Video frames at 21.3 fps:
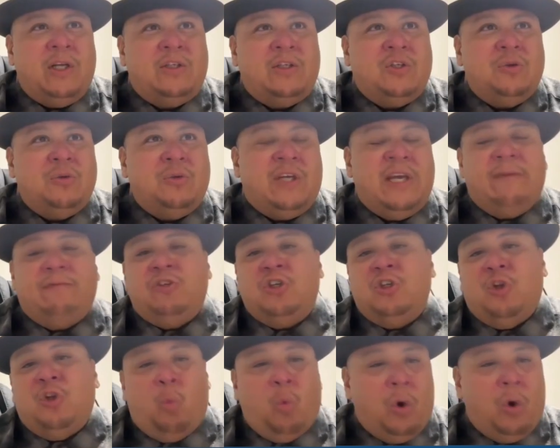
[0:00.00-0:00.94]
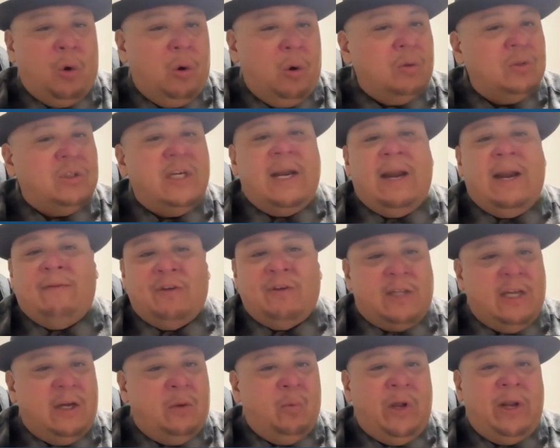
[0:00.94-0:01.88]
to give to the world and
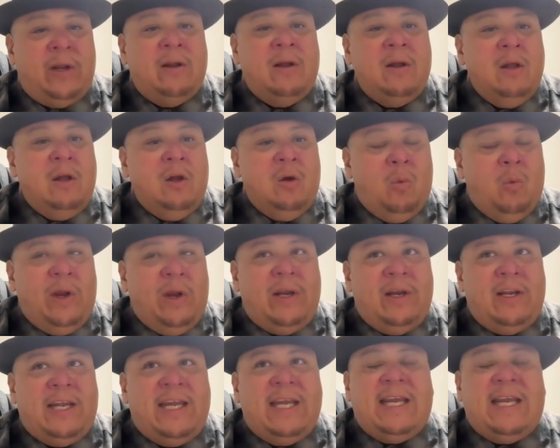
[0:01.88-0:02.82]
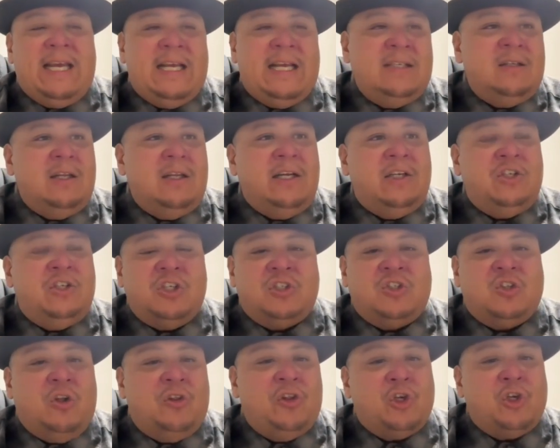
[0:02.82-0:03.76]
everything when he easily
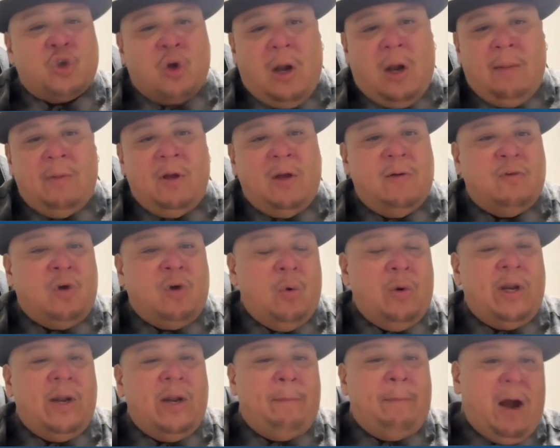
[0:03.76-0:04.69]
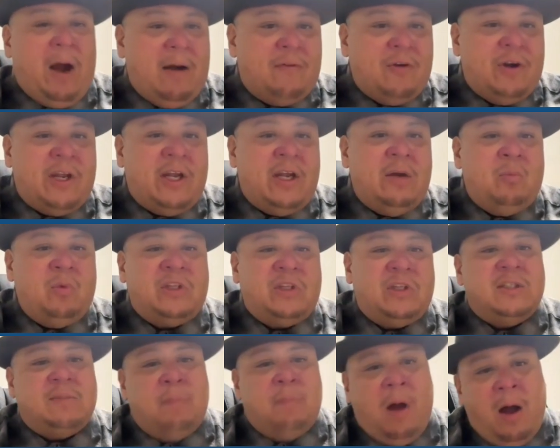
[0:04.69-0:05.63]
just on the trauma of going in poverty and with
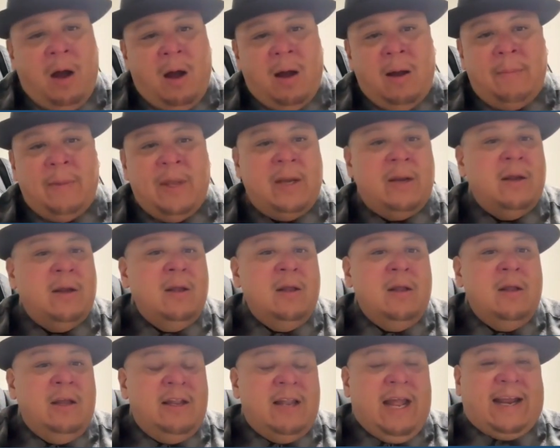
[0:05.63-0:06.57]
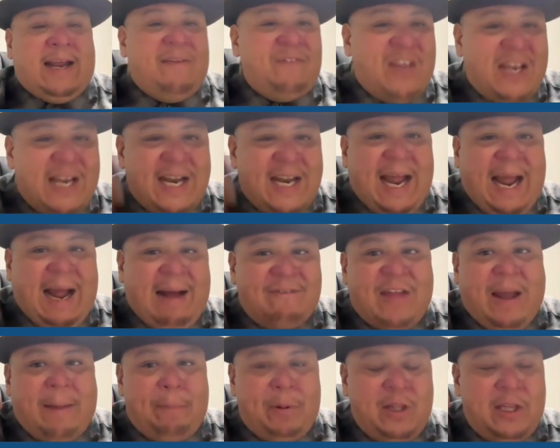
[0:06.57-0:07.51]
his mom and like if he didn't have
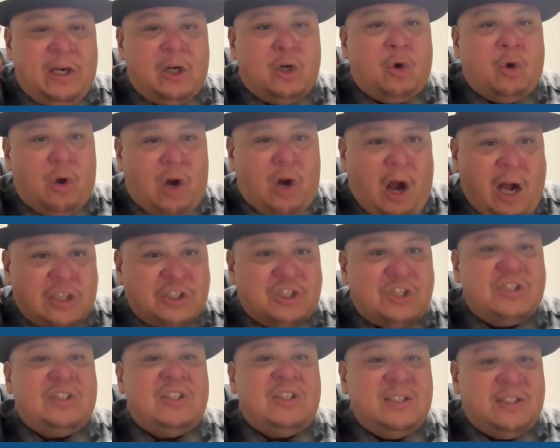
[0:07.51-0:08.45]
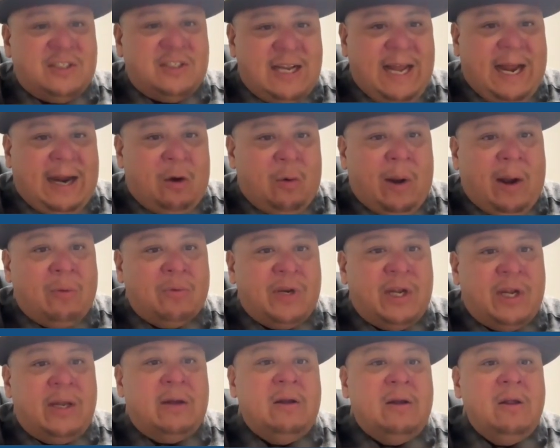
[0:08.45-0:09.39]
that political consciousness and that
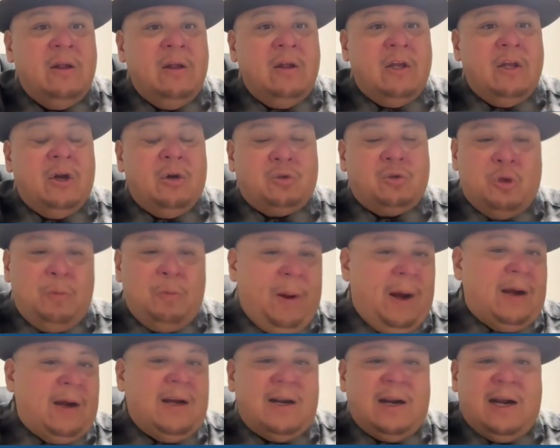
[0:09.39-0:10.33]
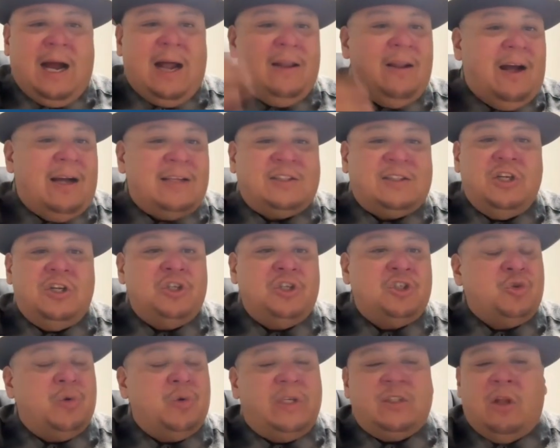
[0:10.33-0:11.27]
grounding, Tupac could have got lost in the
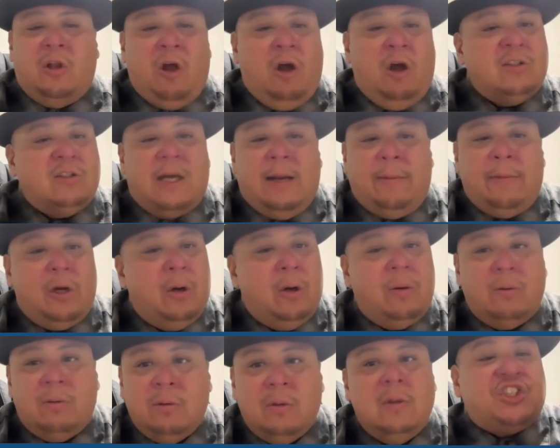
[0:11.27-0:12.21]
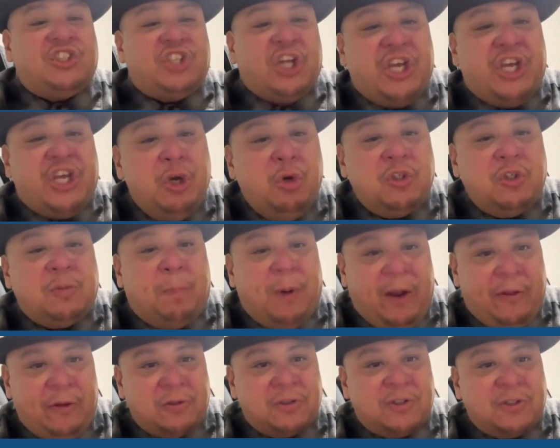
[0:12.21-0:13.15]
streets a long time ago. It's the Hughes
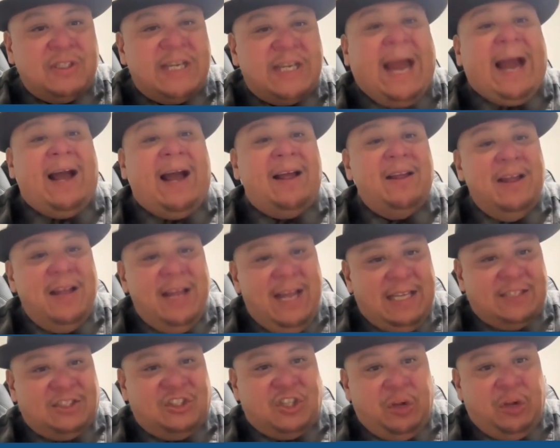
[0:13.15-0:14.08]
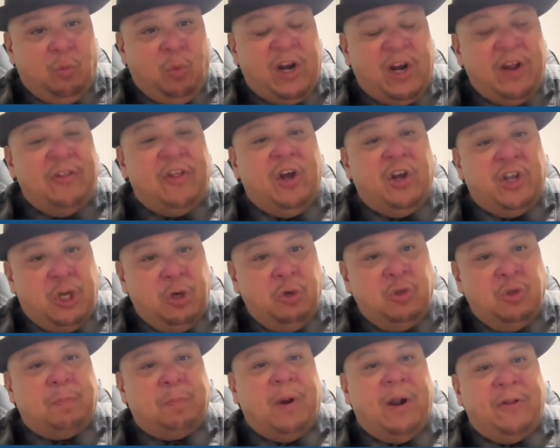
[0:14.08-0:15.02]
brothers. Yeah, it's the one of the
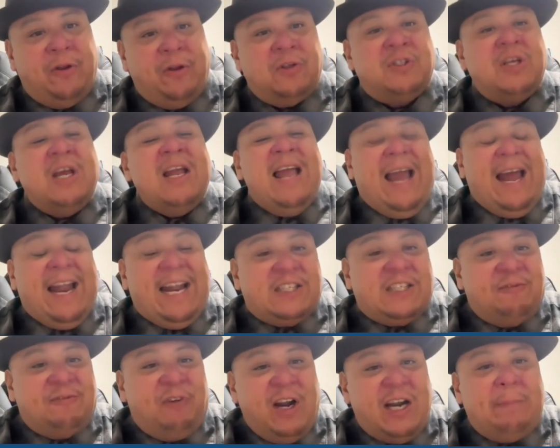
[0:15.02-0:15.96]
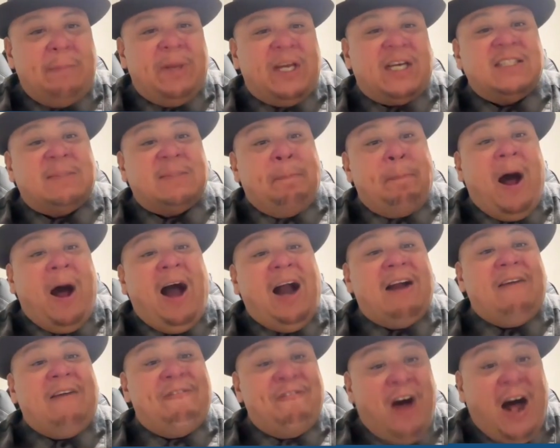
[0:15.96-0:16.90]
Hughes brothers, and it's funny because
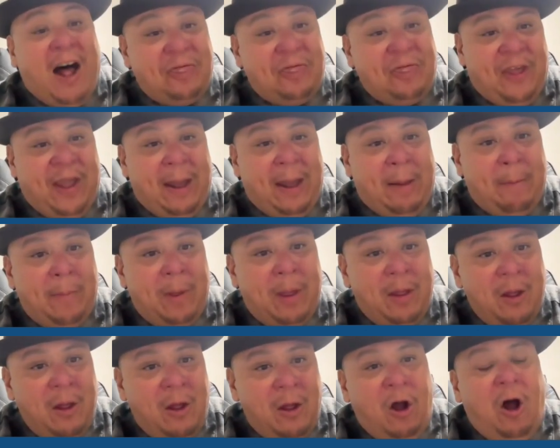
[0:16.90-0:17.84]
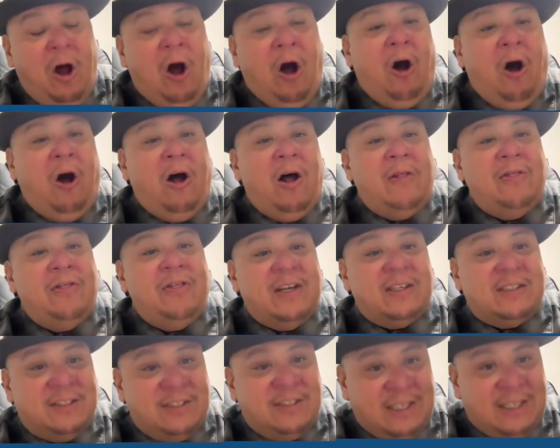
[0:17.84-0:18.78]
Pac fought them on
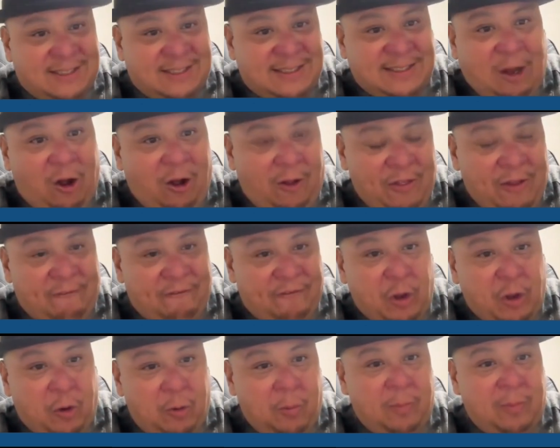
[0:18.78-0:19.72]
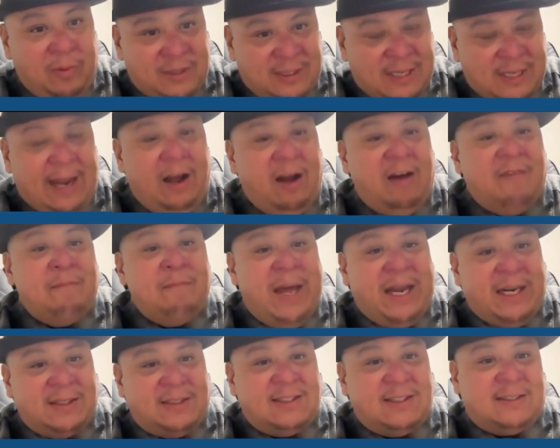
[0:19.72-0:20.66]
the film side of
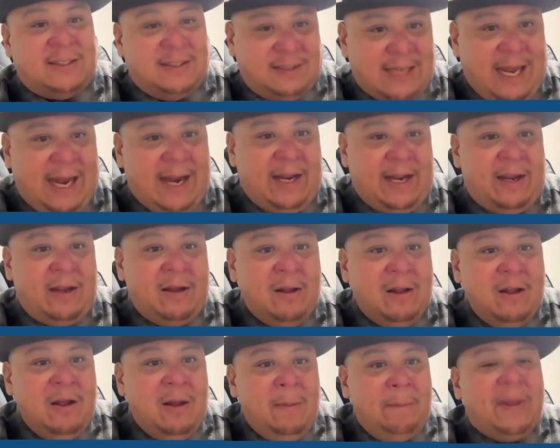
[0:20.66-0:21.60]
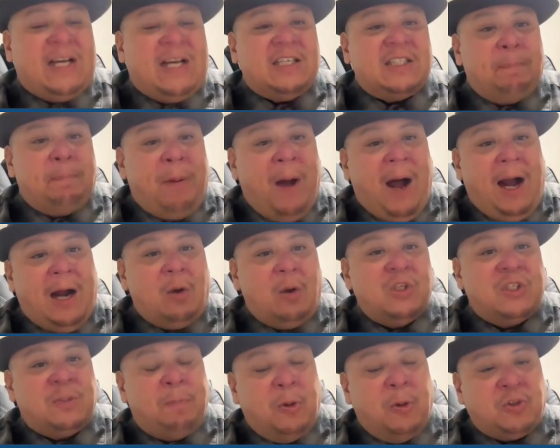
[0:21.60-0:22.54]
Menace to Society because Pac
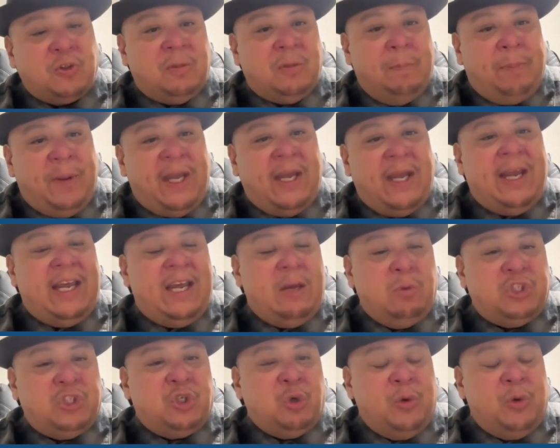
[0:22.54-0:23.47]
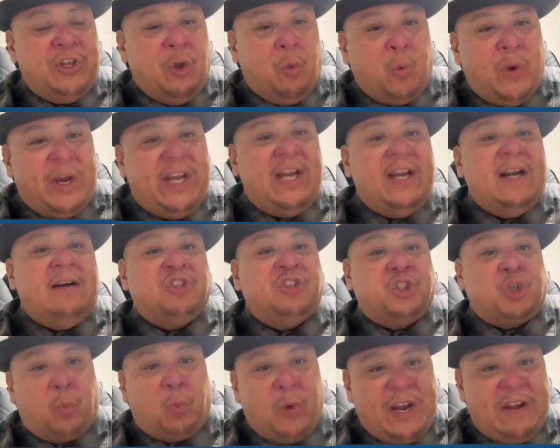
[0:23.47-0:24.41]
was supposed to be he was doing the reading of
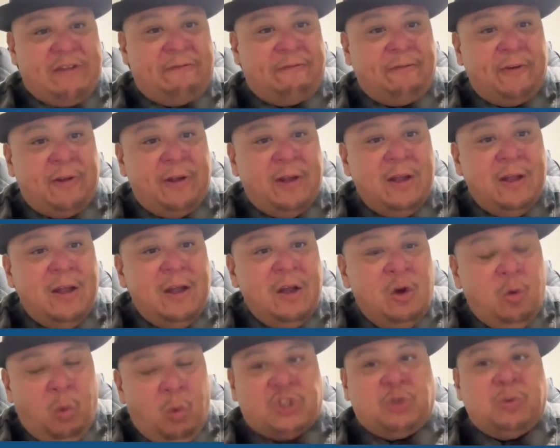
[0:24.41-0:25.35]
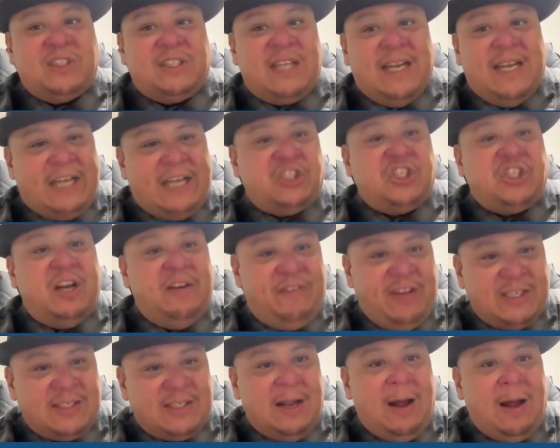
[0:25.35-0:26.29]
Sharif, which was the Nation of
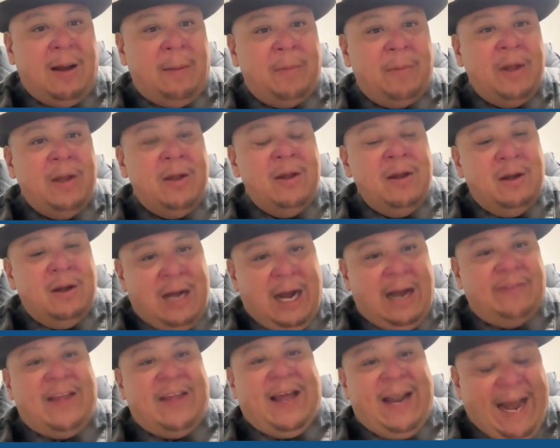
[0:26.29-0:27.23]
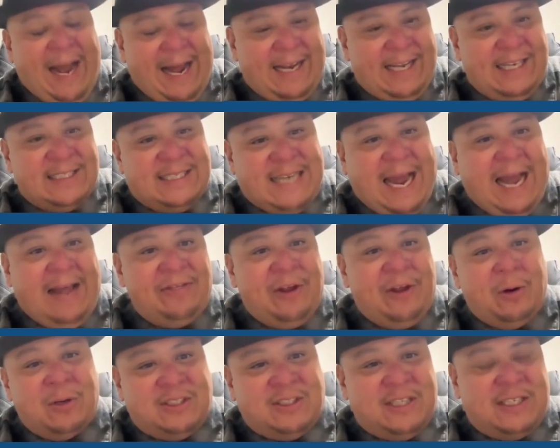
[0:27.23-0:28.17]
Islam guy that had his dad
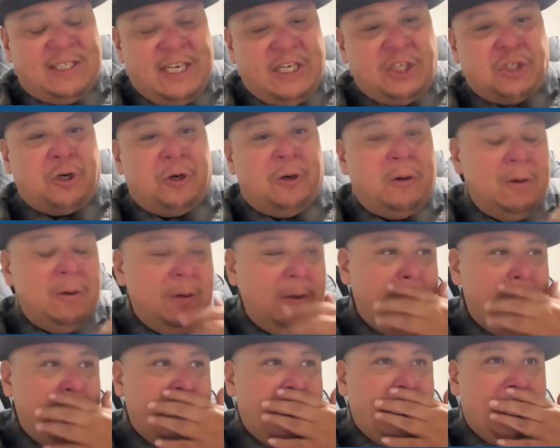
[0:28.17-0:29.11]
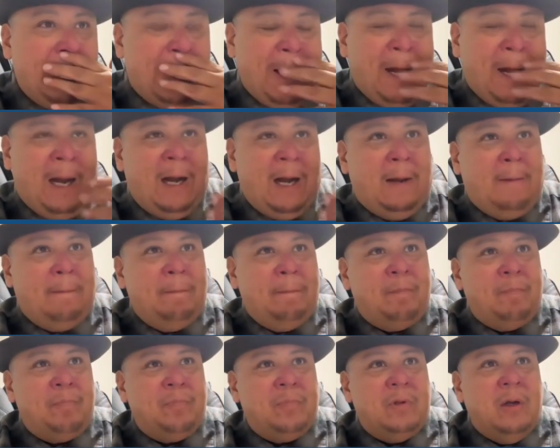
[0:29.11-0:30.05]
there as the teacher.
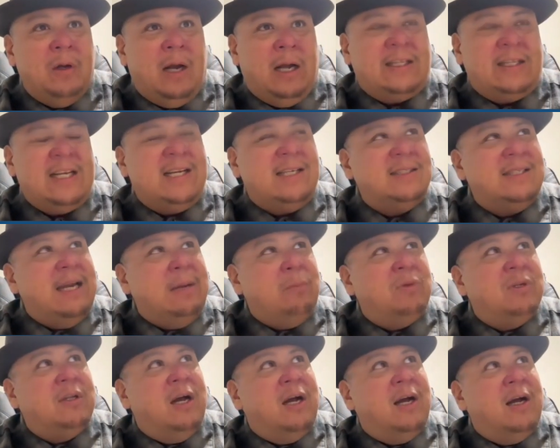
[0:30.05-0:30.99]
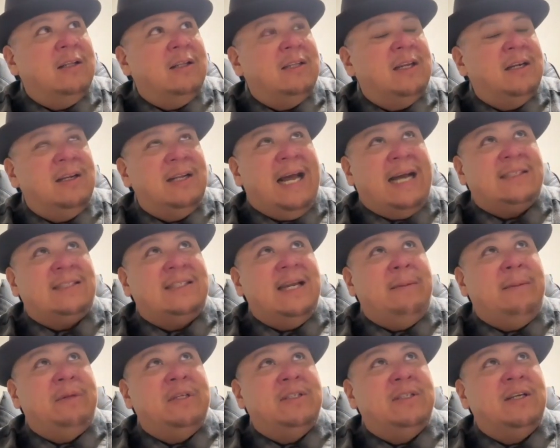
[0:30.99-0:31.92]
I think his name was the last
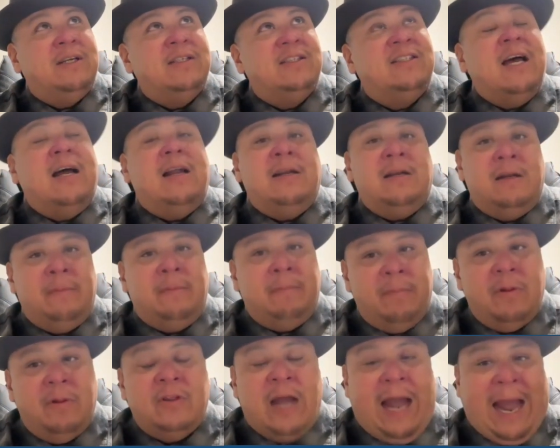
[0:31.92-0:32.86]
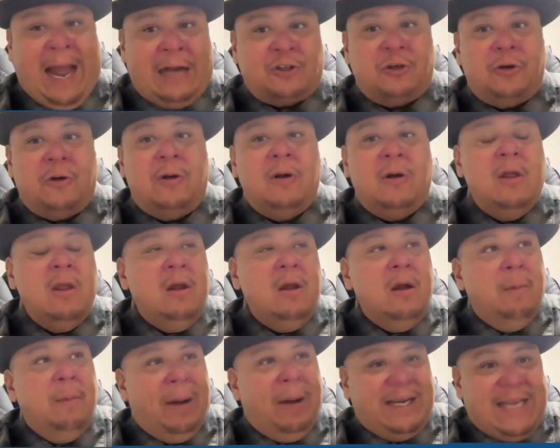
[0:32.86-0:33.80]
name is Sutton, the actor.
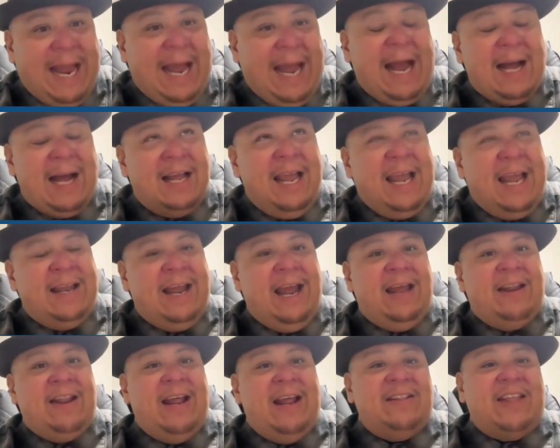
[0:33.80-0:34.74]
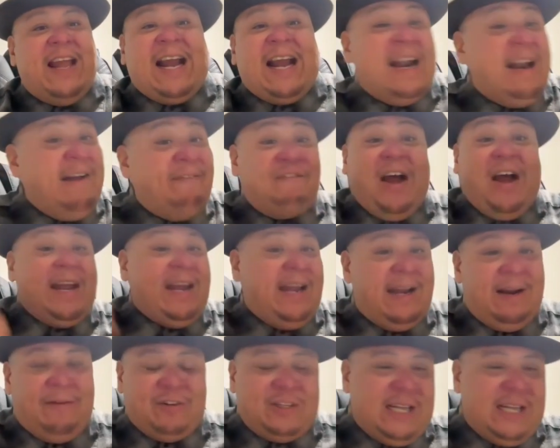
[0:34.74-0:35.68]
But yeah, and then they got in a fight
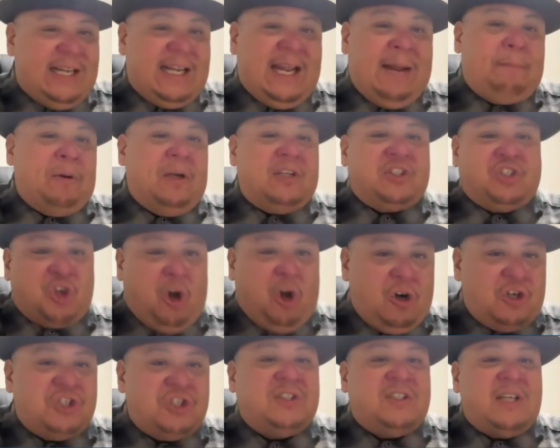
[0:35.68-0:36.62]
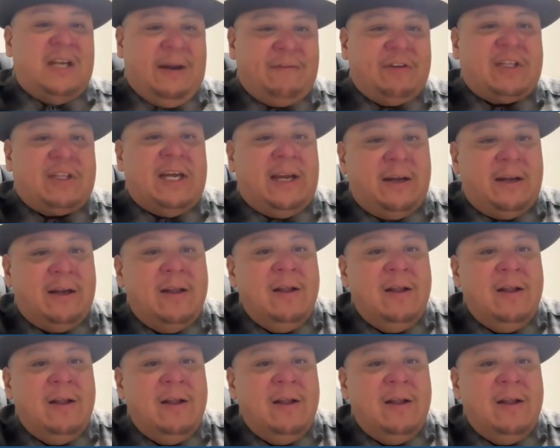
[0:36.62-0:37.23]
and everything, and they pressed charges and everything.